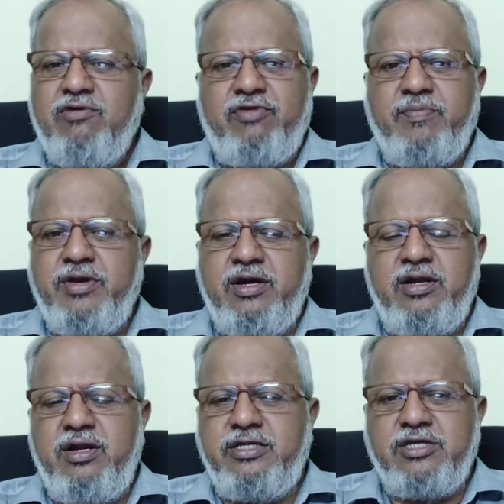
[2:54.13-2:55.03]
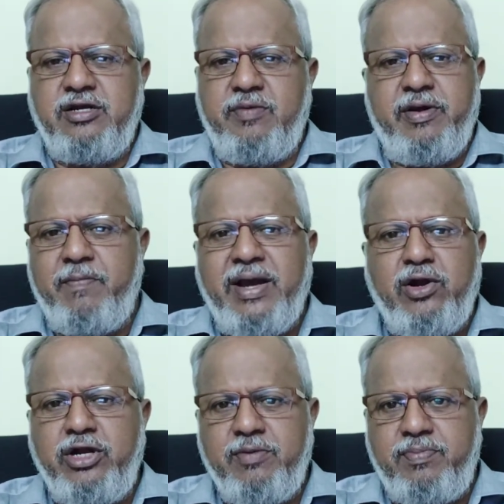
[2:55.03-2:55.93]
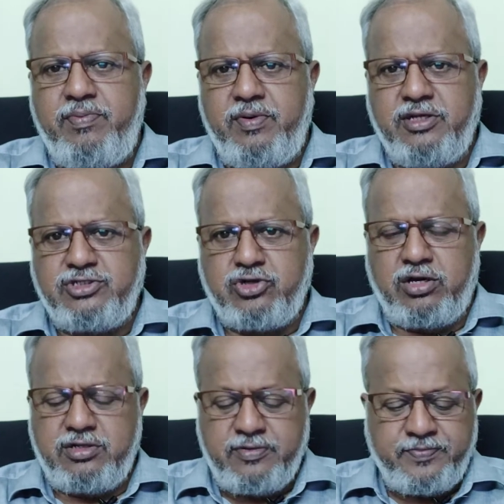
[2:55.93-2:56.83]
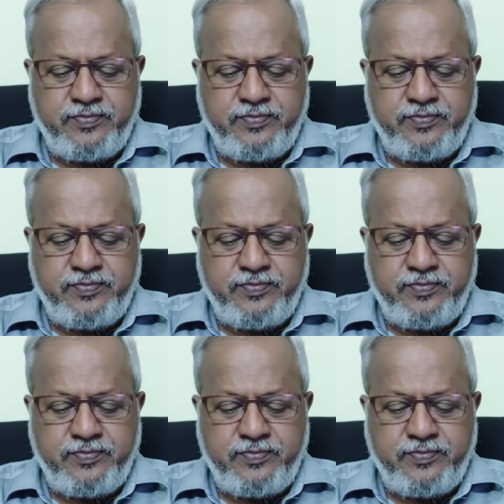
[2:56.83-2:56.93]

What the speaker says: From here, it will be a buy on dip stock.